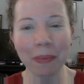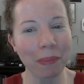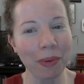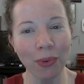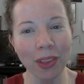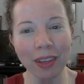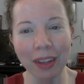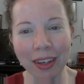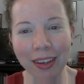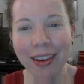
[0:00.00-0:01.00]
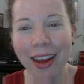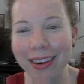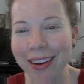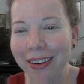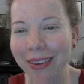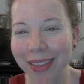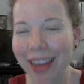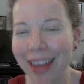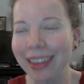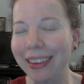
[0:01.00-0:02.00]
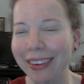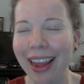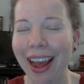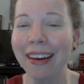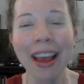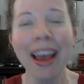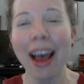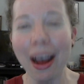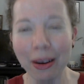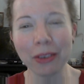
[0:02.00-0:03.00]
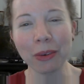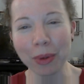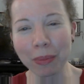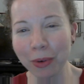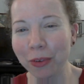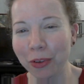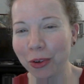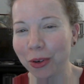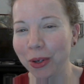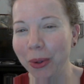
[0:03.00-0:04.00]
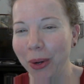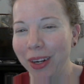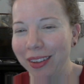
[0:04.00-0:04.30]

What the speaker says: before this, I did not know that how to remove a screw.